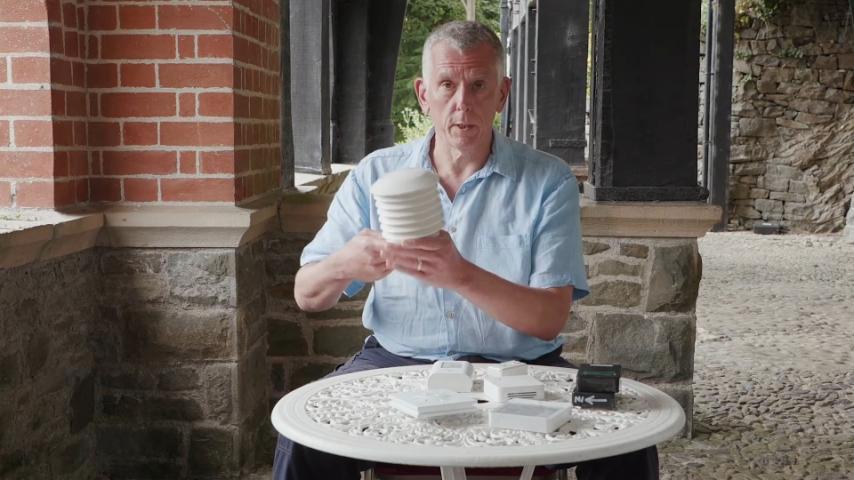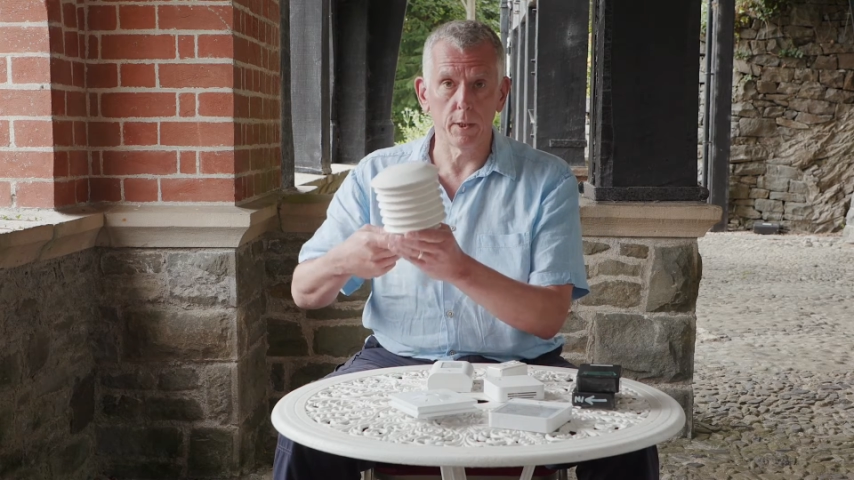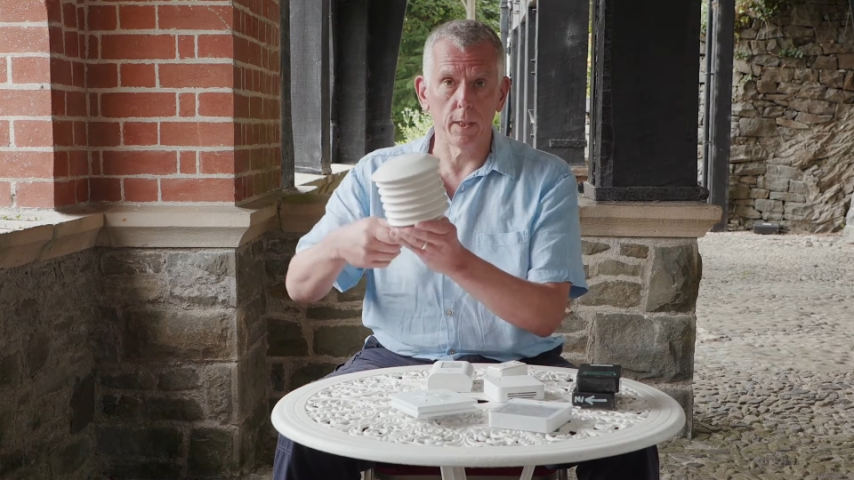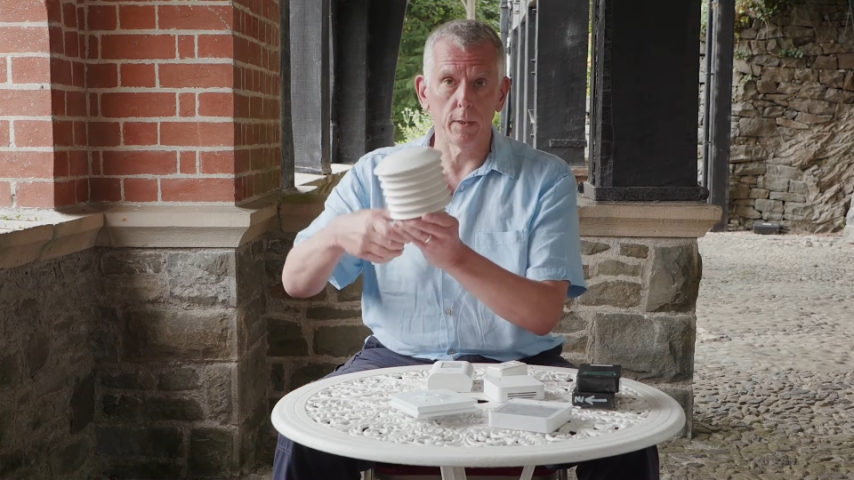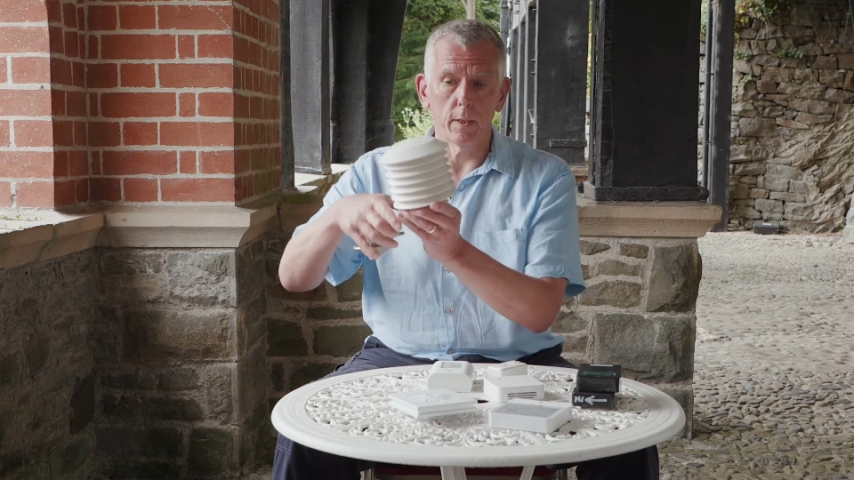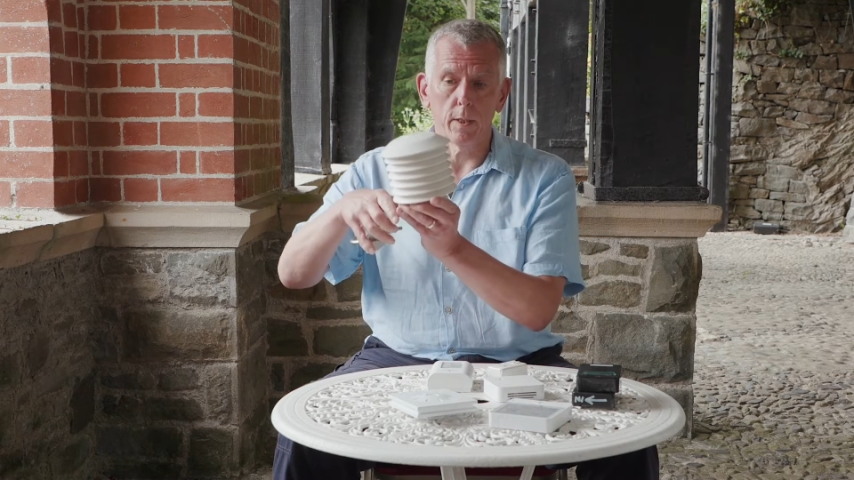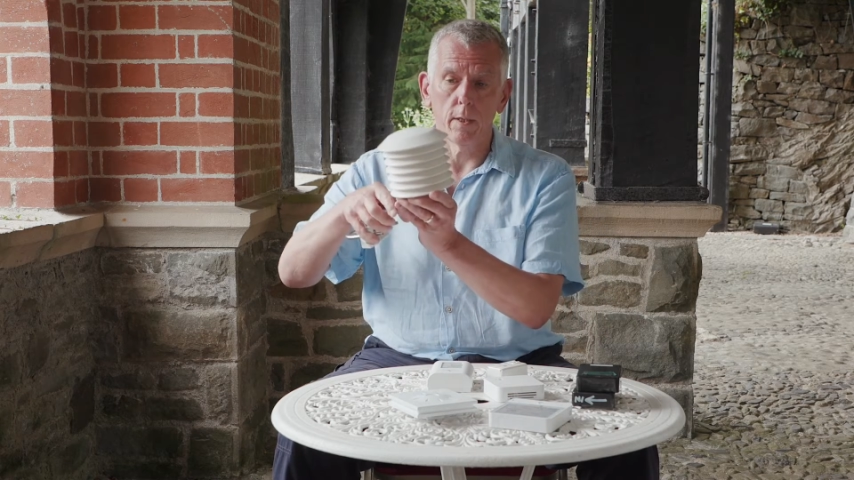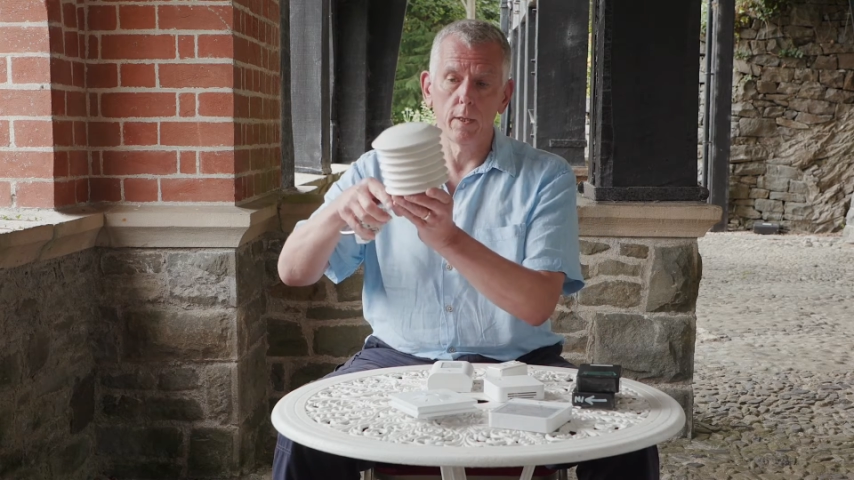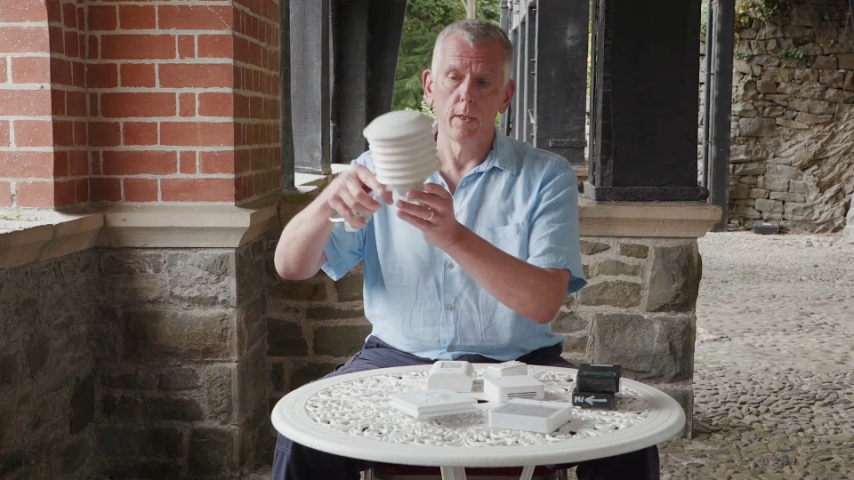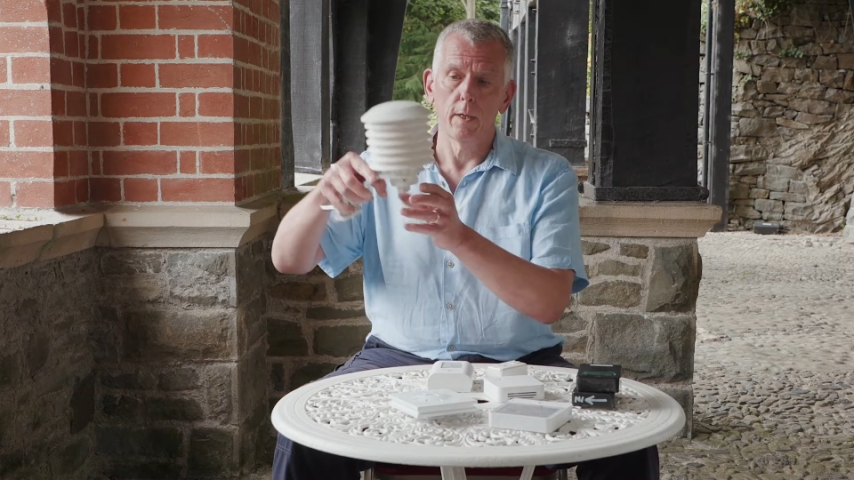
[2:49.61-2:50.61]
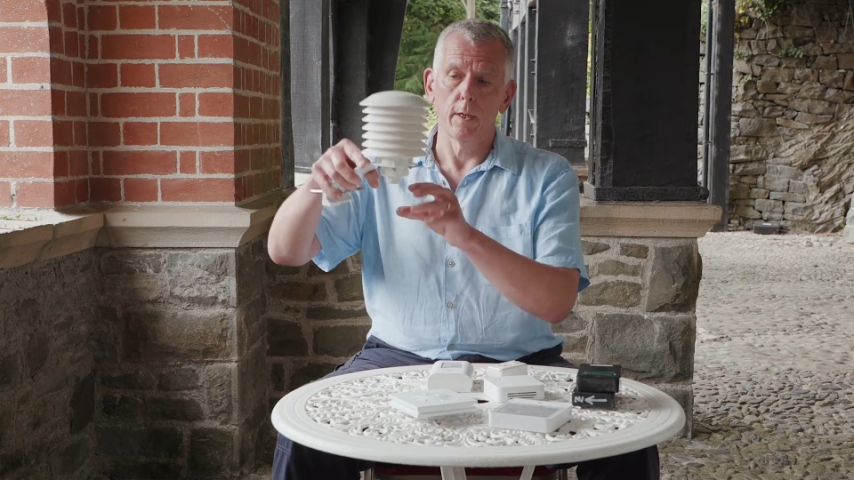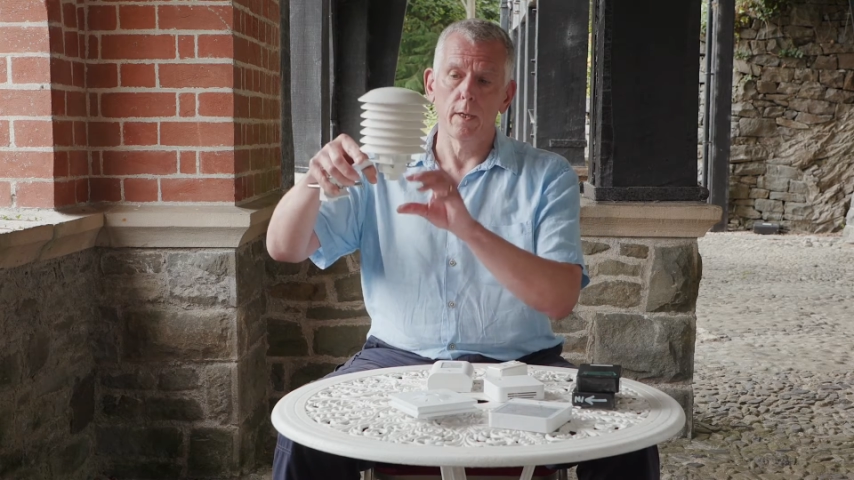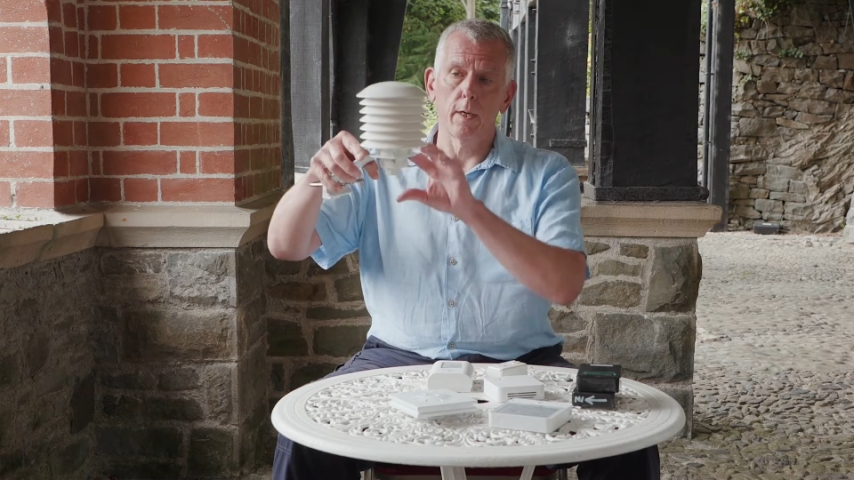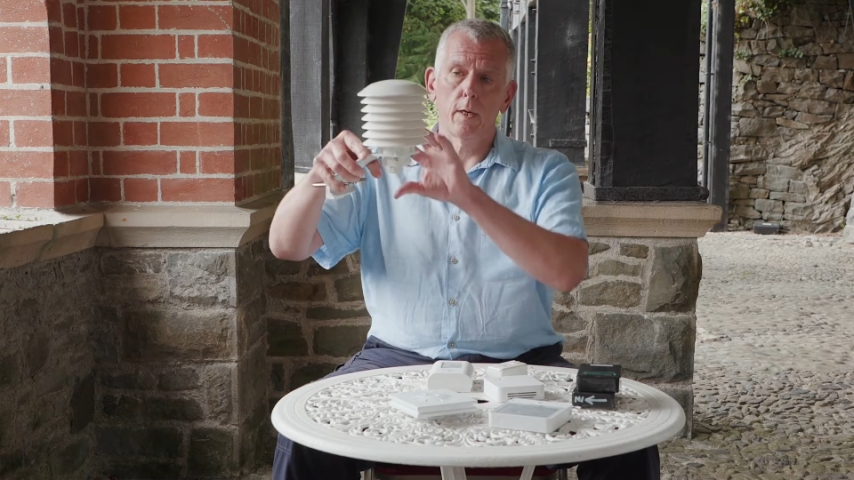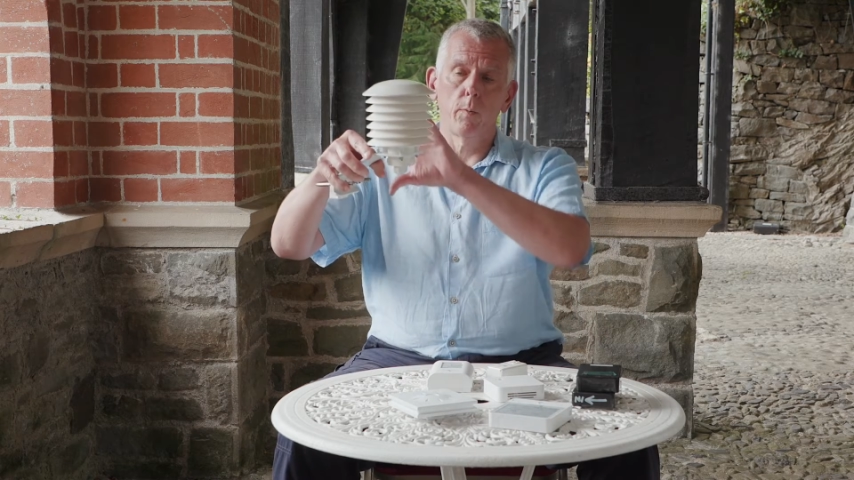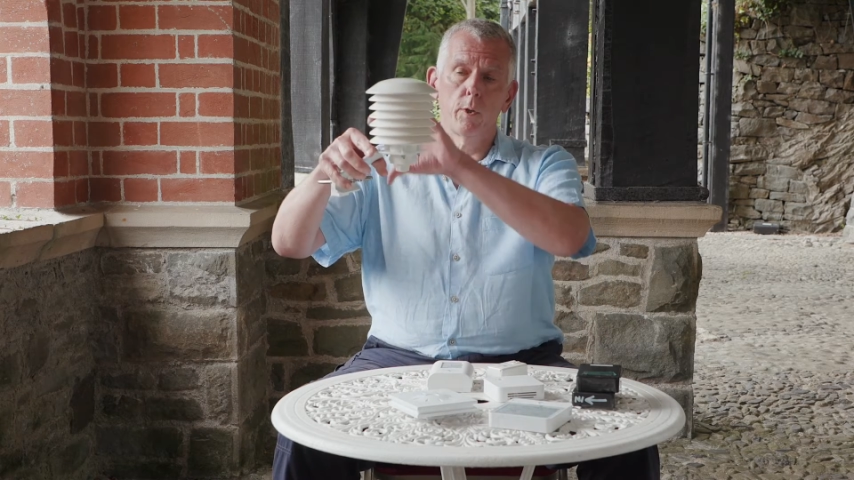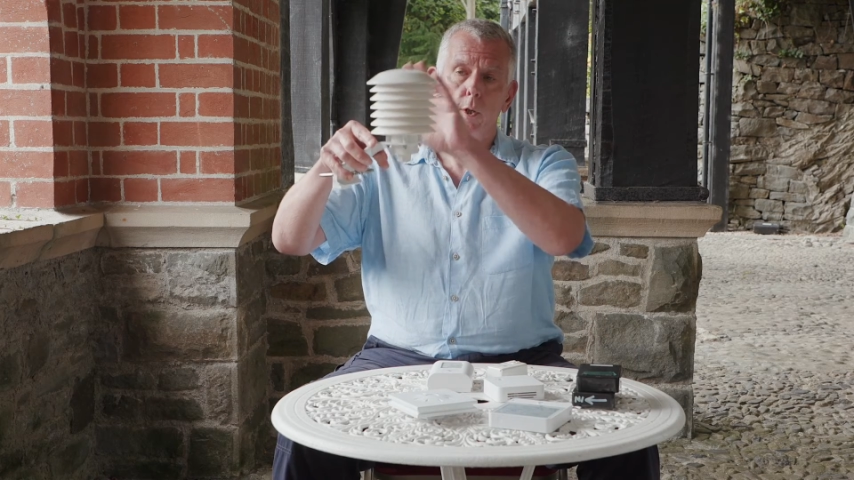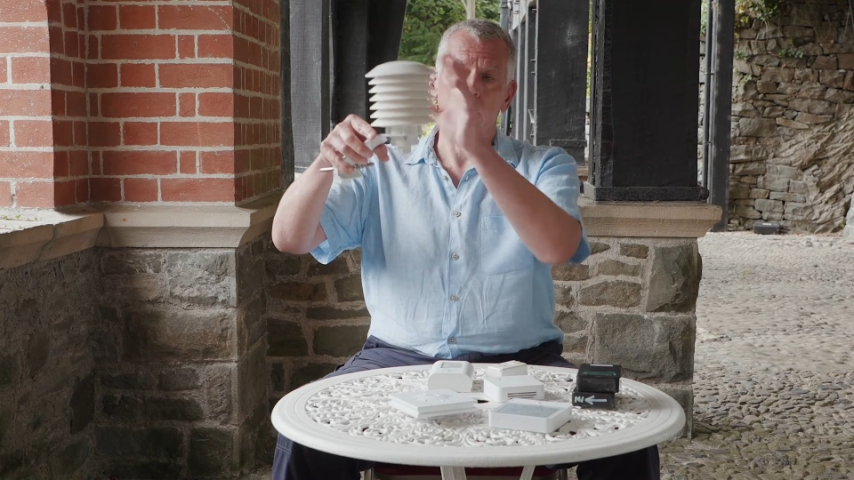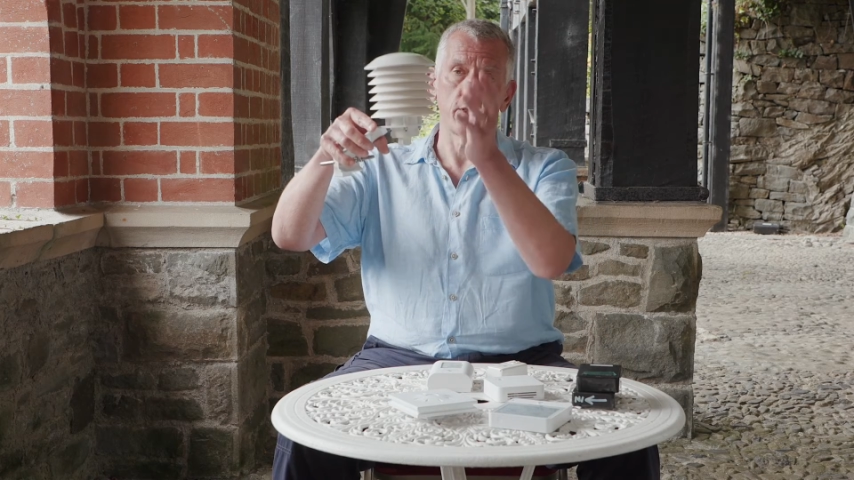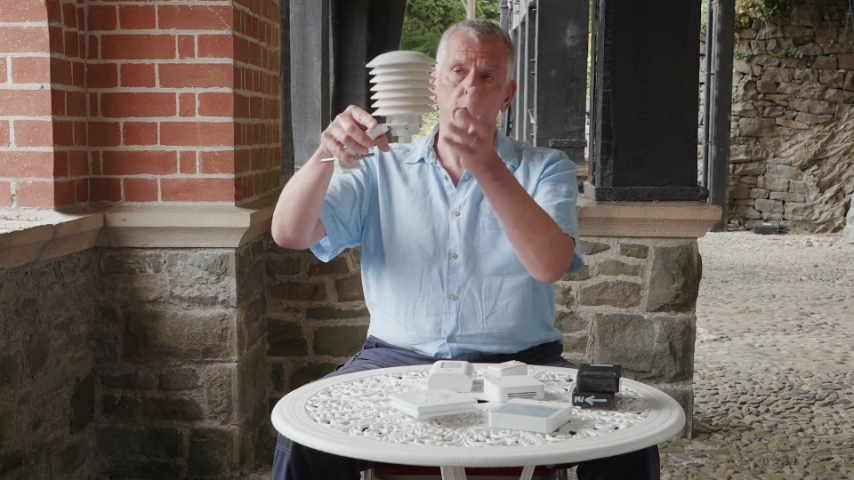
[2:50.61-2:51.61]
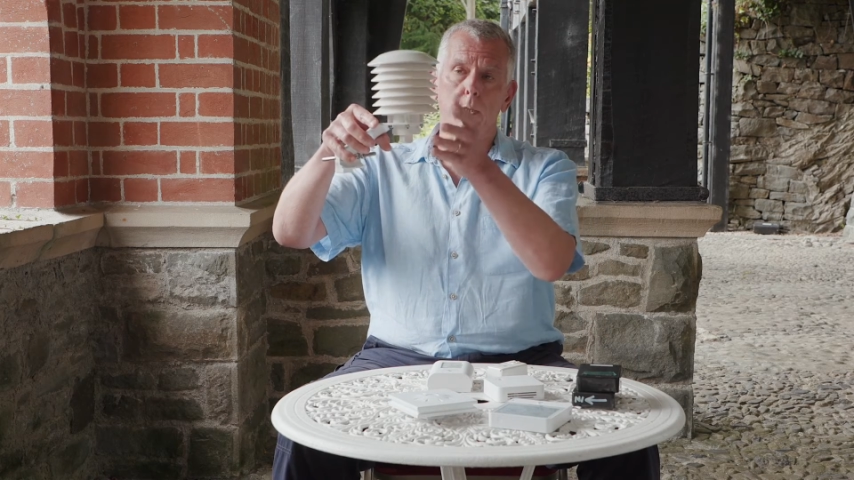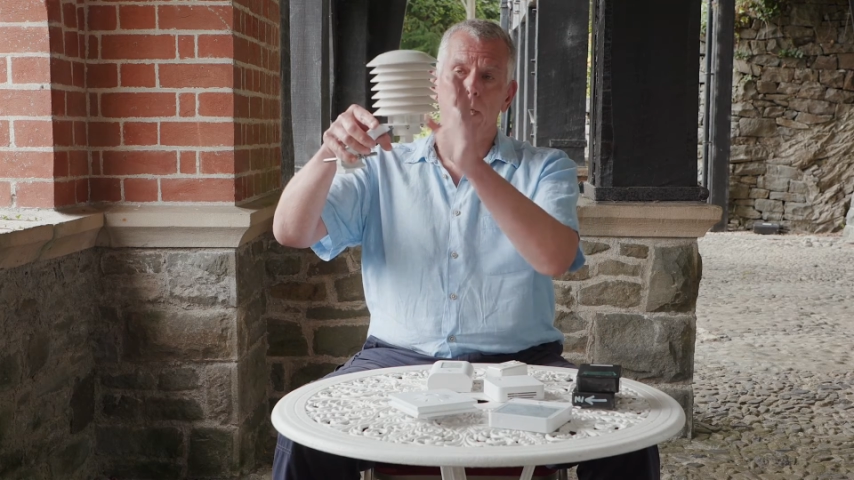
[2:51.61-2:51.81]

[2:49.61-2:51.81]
sensor which has